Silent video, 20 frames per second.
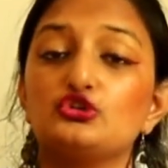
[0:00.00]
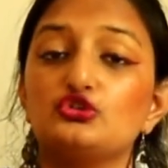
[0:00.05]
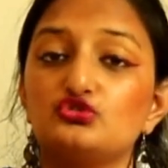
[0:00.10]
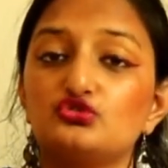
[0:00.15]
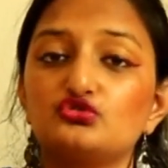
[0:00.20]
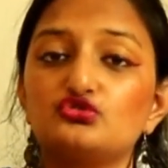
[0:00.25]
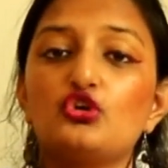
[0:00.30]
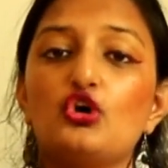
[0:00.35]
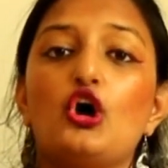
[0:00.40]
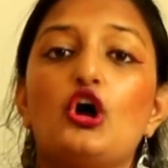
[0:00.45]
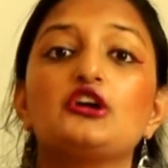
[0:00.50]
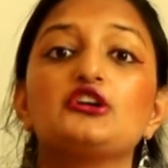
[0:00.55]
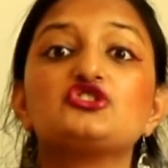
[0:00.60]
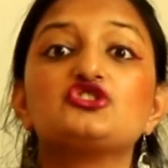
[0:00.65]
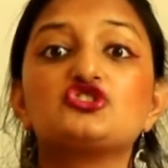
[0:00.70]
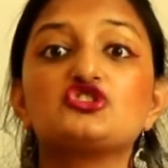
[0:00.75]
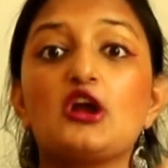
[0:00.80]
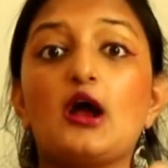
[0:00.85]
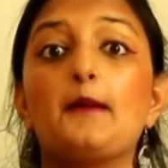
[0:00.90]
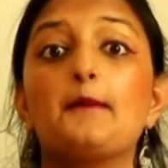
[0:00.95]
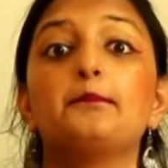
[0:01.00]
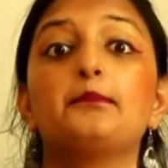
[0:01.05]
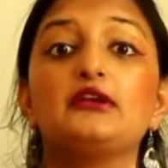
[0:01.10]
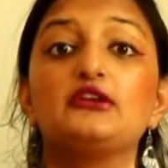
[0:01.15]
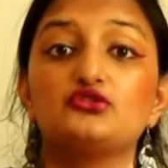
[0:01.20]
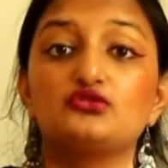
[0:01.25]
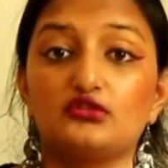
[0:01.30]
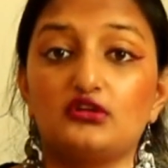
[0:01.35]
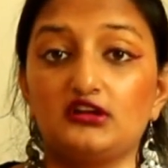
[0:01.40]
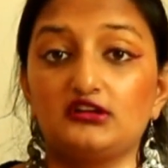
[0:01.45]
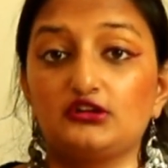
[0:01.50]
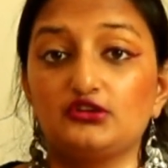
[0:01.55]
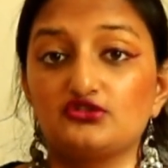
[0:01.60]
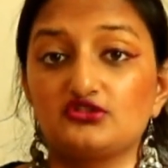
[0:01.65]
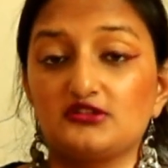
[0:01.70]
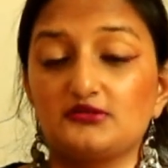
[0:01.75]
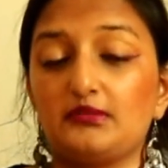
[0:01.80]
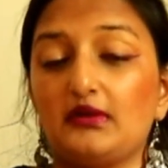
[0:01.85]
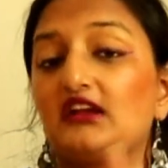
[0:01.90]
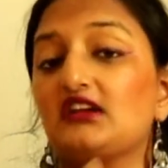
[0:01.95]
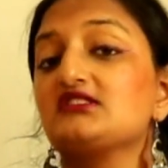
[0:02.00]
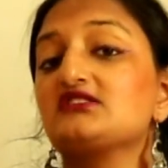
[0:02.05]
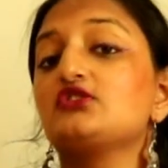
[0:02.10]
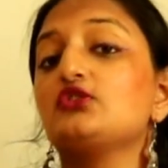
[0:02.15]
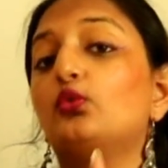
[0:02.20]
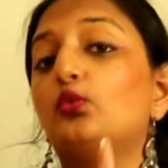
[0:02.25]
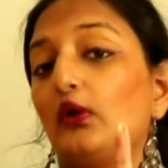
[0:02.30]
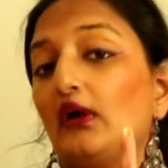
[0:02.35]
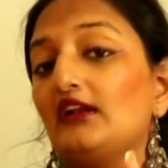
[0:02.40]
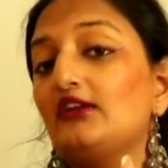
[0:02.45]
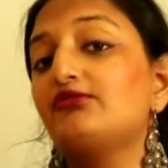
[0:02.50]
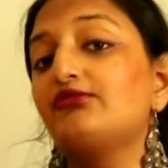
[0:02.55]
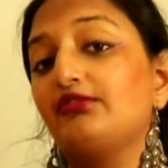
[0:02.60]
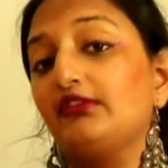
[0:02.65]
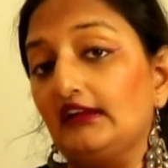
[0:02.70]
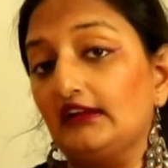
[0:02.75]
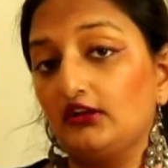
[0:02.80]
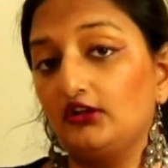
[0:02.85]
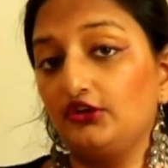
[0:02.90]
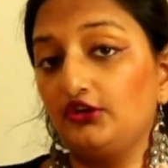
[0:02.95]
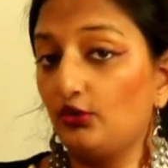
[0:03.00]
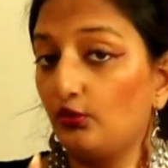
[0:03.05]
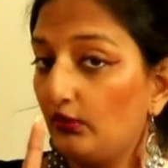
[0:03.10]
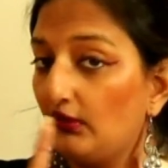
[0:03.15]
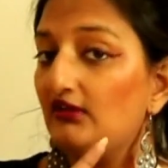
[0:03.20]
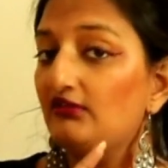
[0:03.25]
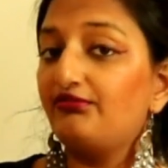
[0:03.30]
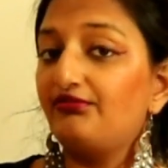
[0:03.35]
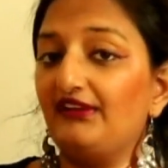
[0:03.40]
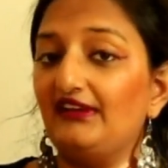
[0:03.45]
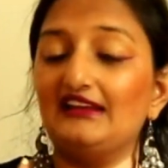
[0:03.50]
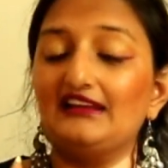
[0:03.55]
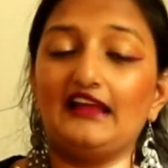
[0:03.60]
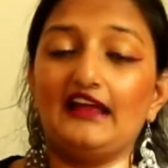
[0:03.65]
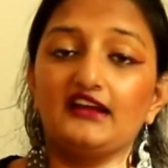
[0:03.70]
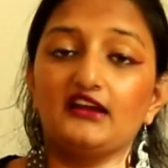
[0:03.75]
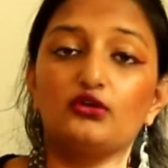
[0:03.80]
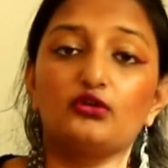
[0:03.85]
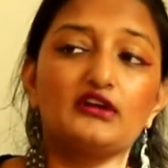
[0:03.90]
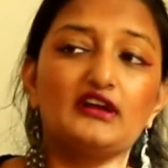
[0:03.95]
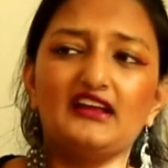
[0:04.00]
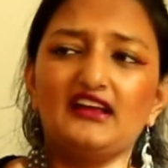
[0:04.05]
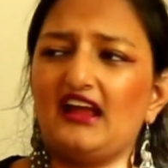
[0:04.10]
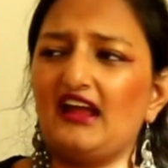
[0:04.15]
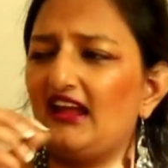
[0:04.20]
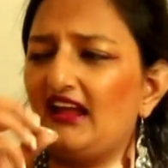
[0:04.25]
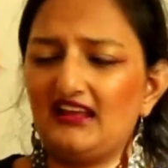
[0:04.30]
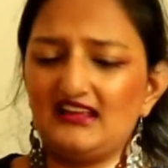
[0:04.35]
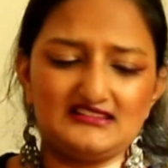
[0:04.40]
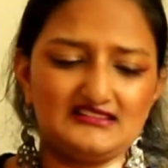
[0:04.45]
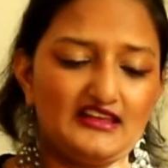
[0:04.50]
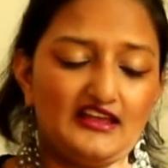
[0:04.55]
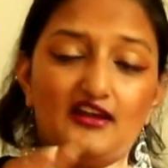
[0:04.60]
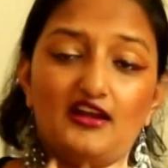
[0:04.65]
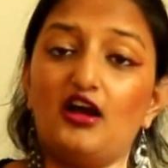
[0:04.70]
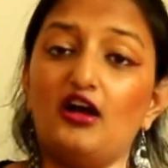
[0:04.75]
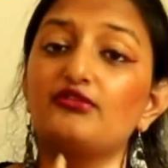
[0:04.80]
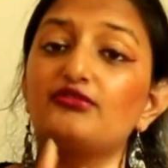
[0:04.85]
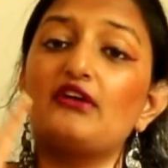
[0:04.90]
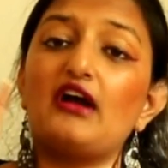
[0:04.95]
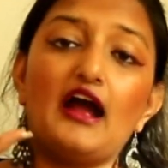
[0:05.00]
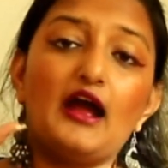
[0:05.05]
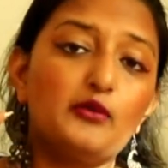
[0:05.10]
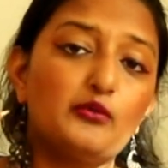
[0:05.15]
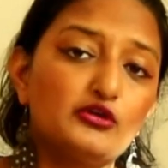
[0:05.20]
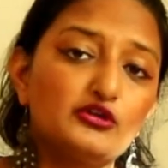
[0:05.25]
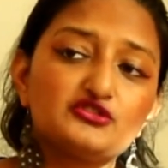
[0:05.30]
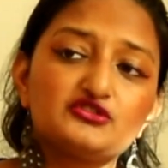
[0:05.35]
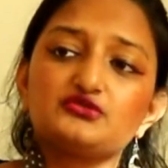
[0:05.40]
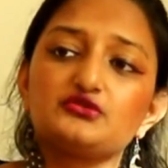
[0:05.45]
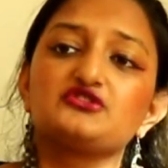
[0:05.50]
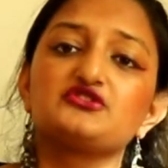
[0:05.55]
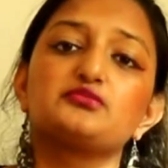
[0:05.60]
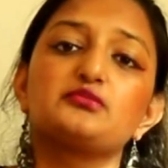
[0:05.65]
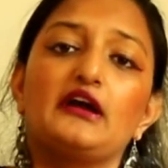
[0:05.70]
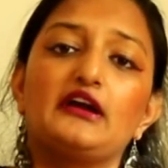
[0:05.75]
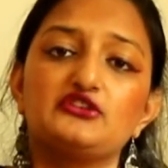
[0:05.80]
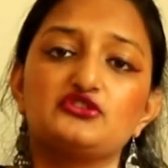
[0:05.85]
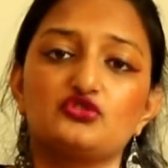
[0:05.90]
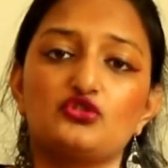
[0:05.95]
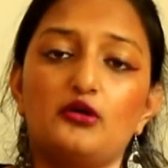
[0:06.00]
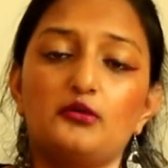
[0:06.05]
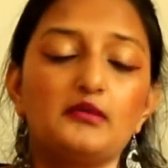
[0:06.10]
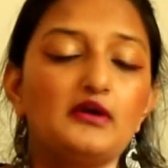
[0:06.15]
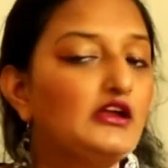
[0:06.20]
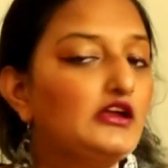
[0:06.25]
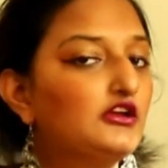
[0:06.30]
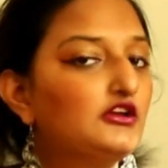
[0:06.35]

Do not jump into conclusion, because you will feel like, okay, it's enough, I want to switch my job.